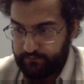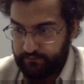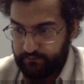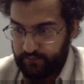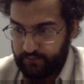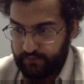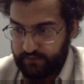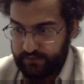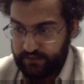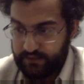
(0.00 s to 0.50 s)

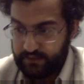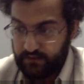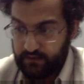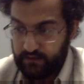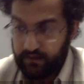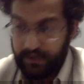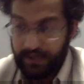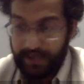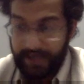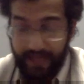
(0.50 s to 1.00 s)

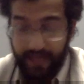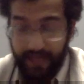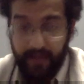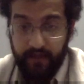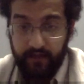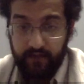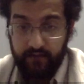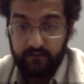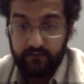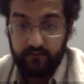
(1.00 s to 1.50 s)
signal.
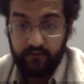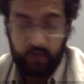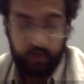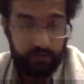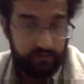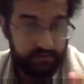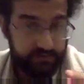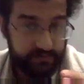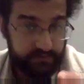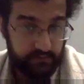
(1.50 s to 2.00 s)
And not
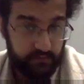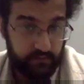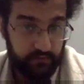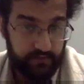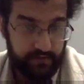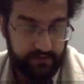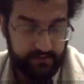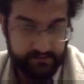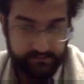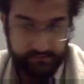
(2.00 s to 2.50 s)
only is it low
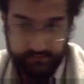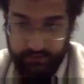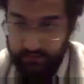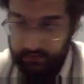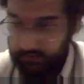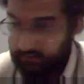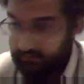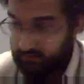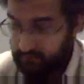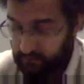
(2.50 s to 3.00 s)
pass
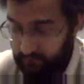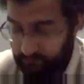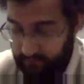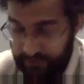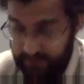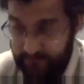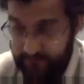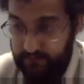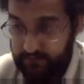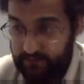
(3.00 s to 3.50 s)

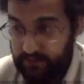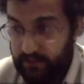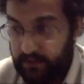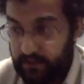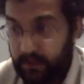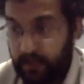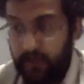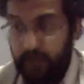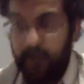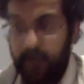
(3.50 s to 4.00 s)

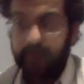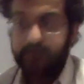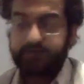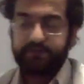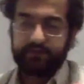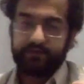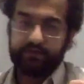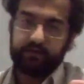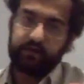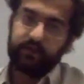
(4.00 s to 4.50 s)
filter, it's
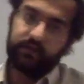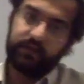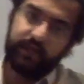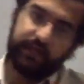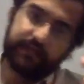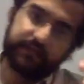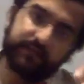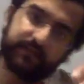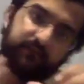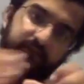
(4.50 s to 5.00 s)
just a
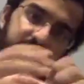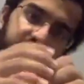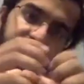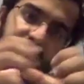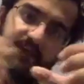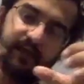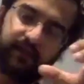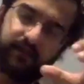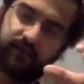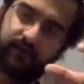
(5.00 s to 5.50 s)
collective of
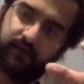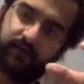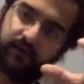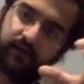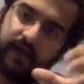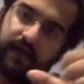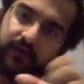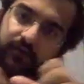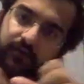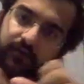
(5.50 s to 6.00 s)
the
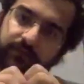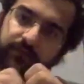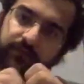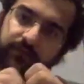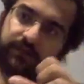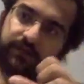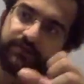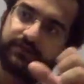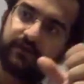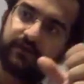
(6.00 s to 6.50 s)

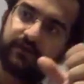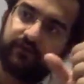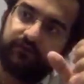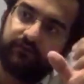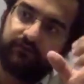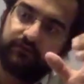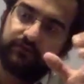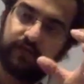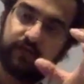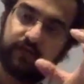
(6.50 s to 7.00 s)
accumulation
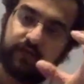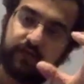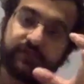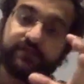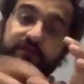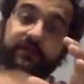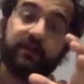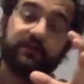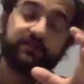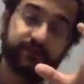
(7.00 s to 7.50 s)
of lots
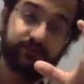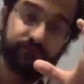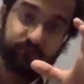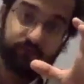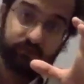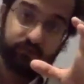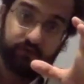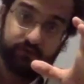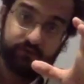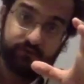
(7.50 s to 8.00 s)
of
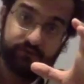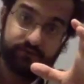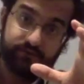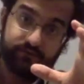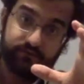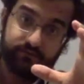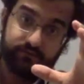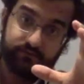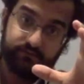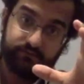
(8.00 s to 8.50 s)
neurons
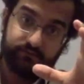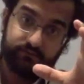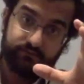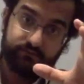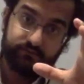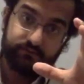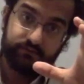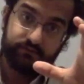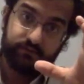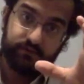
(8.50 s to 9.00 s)

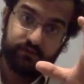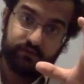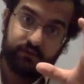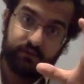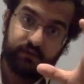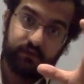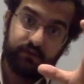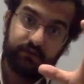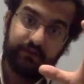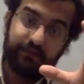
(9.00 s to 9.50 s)

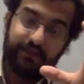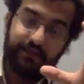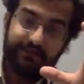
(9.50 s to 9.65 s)
that